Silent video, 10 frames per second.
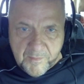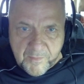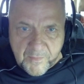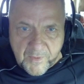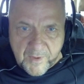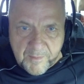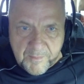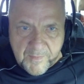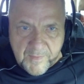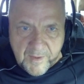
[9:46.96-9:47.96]
pull up.
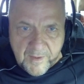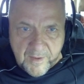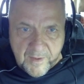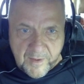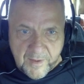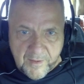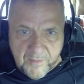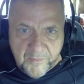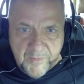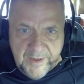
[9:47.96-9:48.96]

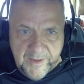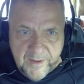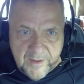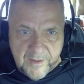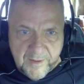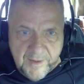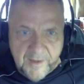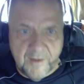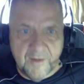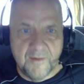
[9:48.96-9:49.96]
We
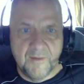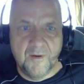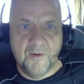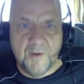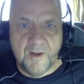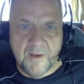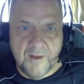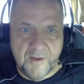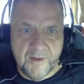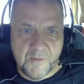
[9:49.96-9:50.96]
need it on the command
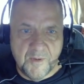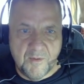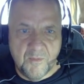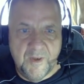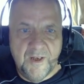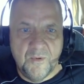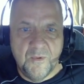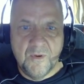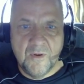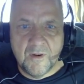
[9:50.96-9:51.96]
line as well. We
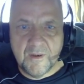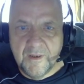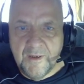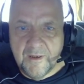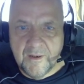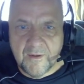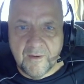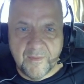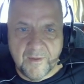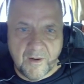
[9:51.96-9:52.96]
do not need it
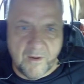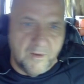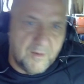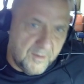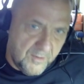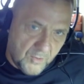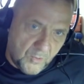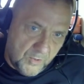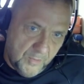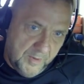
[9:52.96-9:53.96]
on the clock,
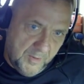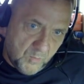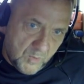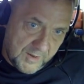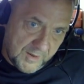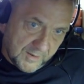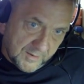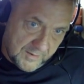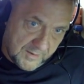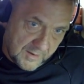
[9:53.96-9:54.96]
nor do we want it
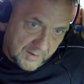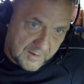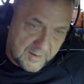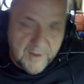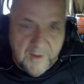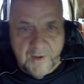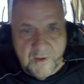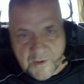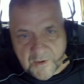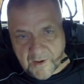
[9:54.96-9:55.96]
on the clock.
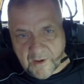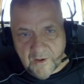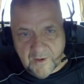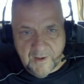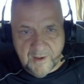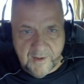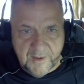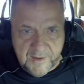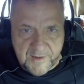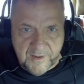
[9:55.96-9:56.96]
So the clock
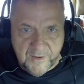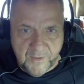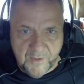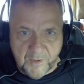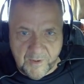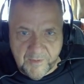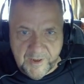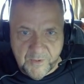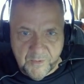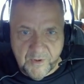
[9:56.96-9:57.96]
line is the only one
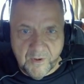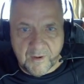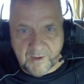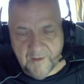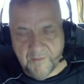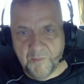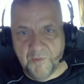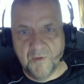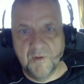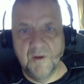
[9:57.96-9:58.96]
we do not have a pull